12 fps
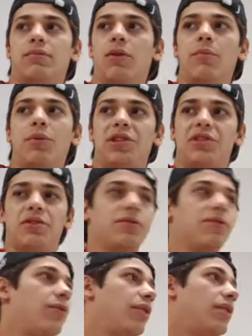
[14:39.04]
well
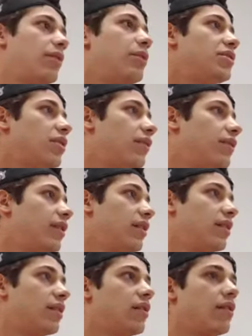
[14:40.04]
positioned for the reach of
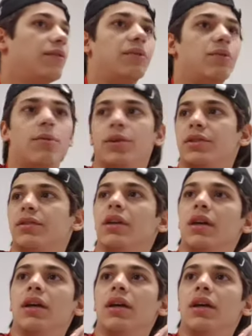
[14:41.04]
the robot.